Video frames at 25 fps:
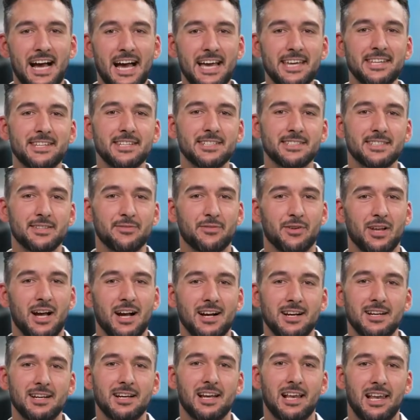Once you
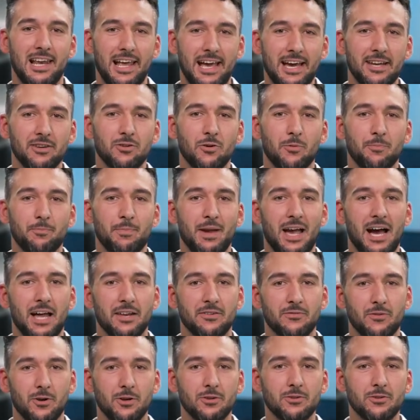have answered all
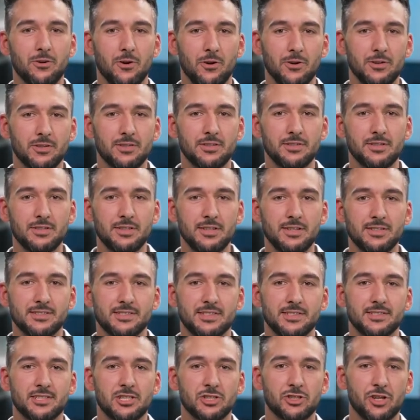of these questions,
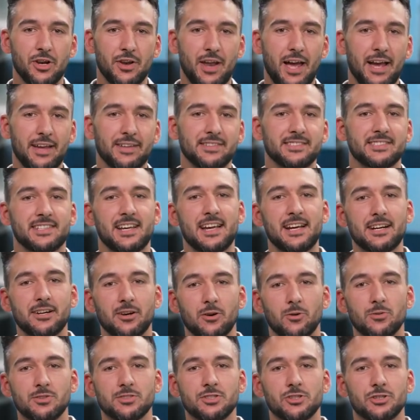you're already
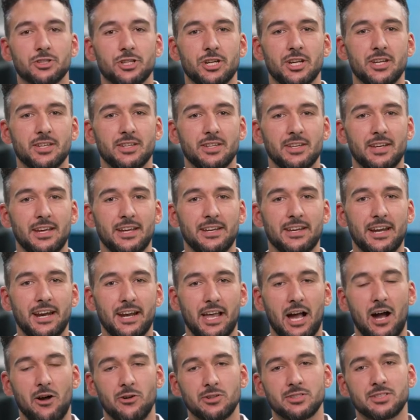well on the way to
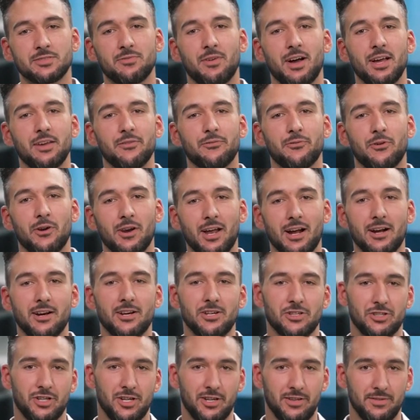making your
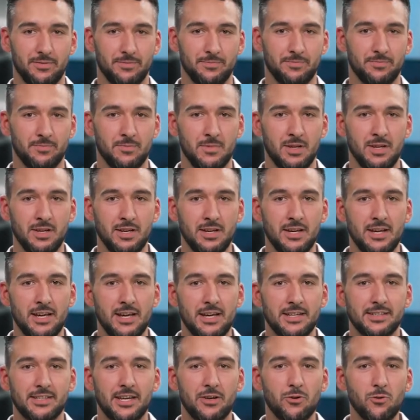selection.
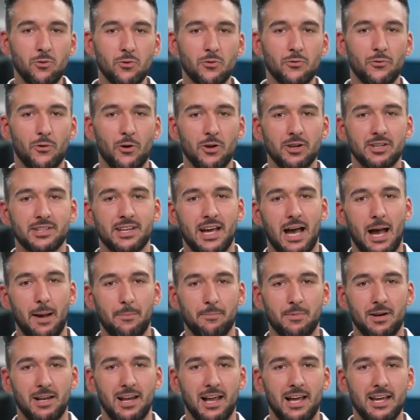So now
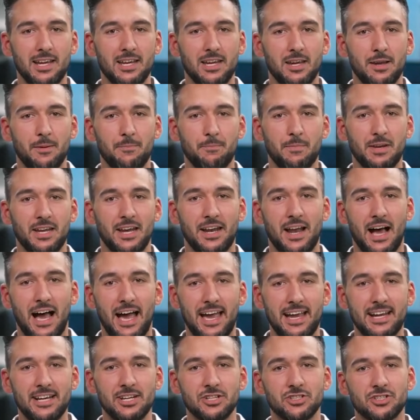we can move on to
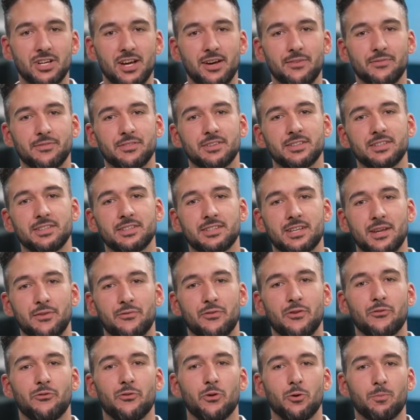comparing the
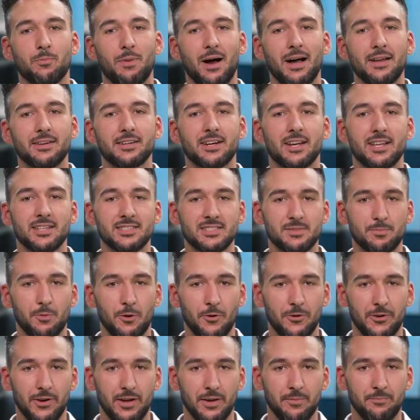properties of the available
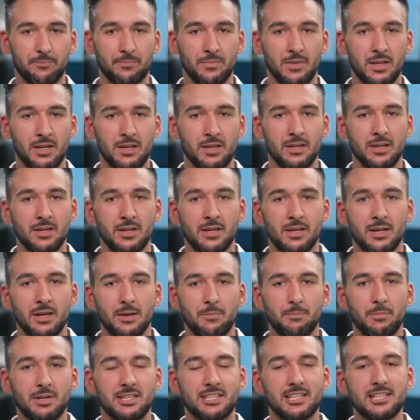transponders.
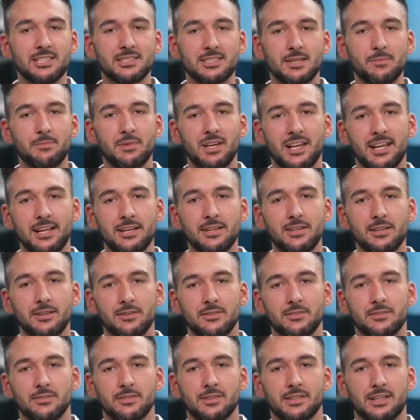This
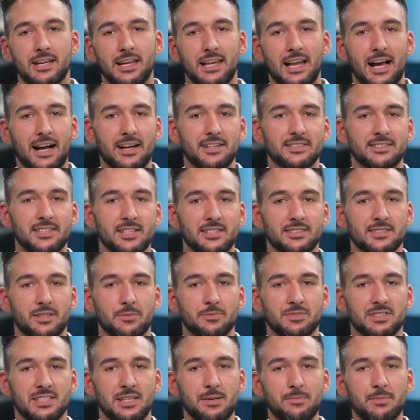link will take you to
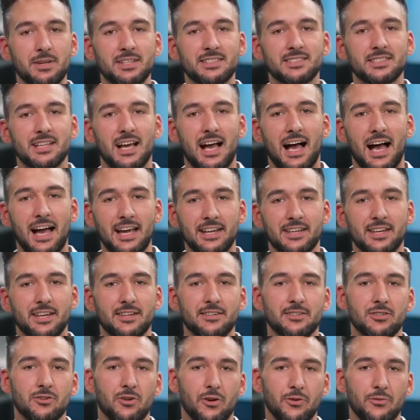the Siemens ident
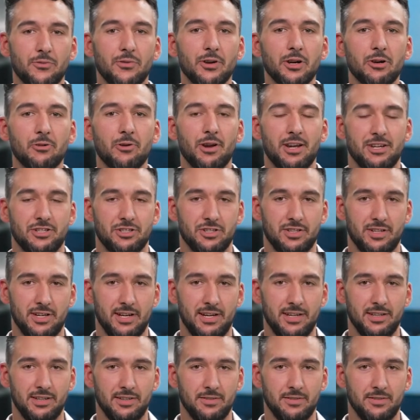configuration guide.